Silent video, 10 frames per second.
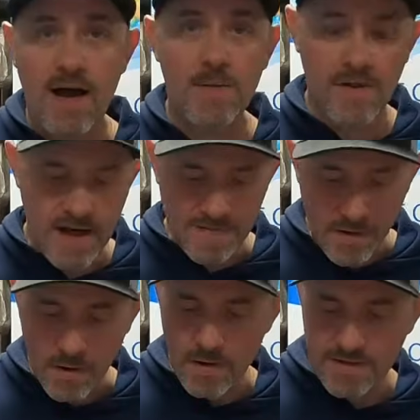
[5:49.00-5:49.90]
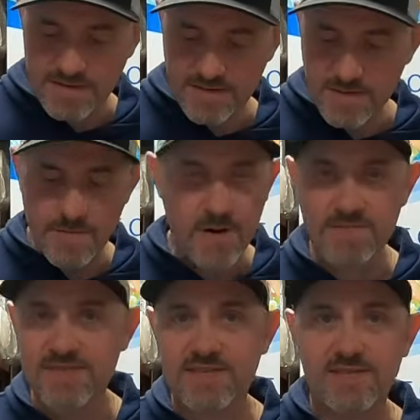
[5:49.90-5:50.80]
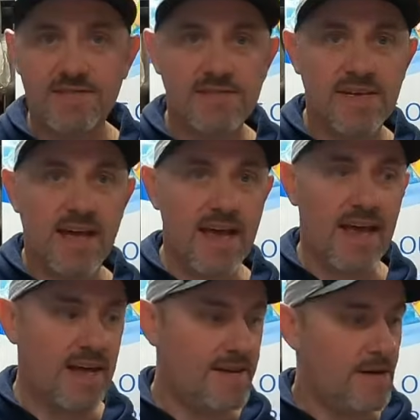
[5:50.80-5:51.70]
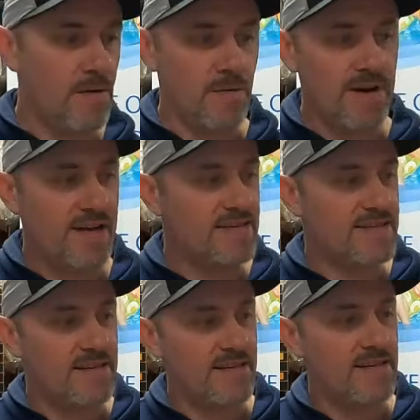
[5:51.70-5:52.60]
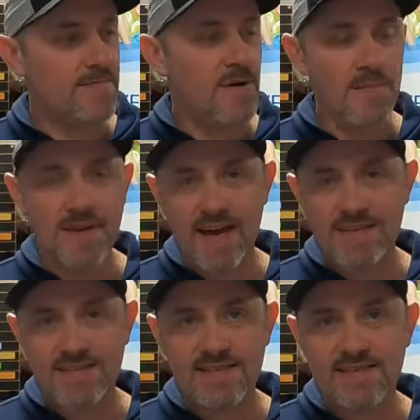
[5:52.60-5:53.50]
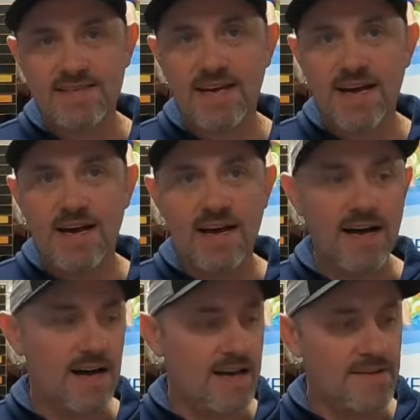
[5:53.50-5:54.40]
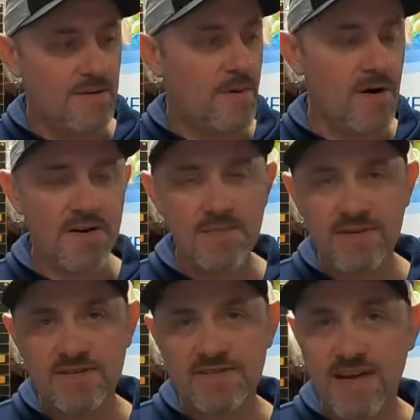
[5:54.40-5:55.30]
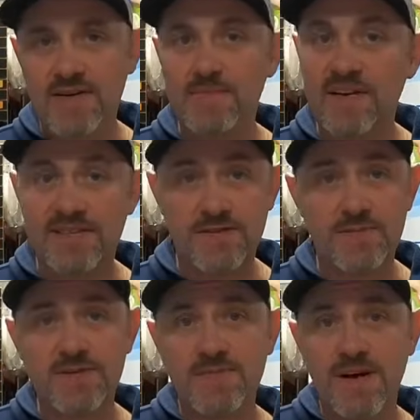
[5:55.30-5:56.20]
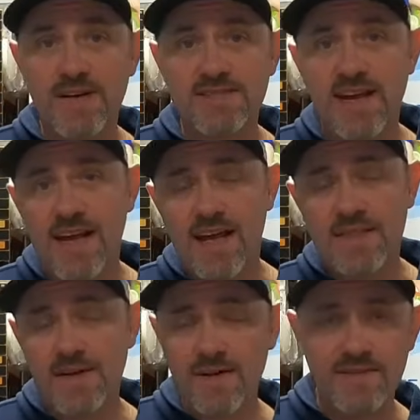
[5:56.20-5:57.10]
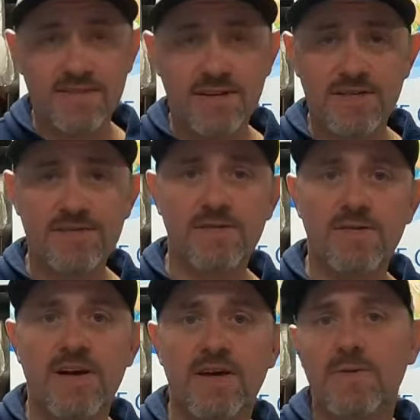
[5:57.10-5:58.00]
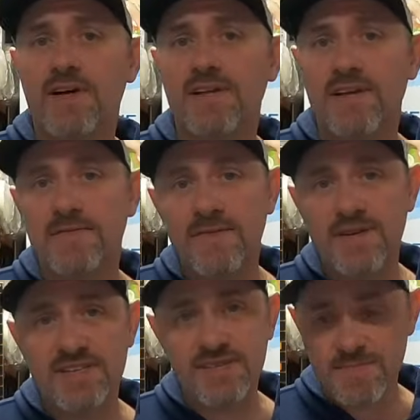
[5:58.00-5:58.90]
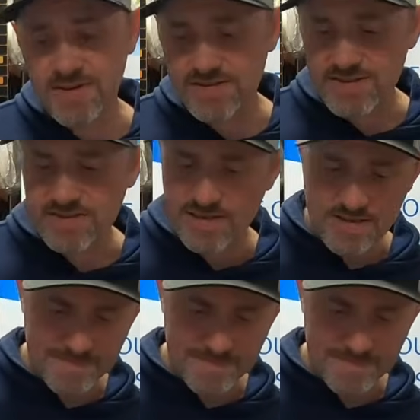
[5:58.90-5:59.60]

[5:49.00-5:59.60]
I will have all the different pump seals and O-rings and pump gaskets and their part numbers down in my description box, and there's also a quick link for easy purchase.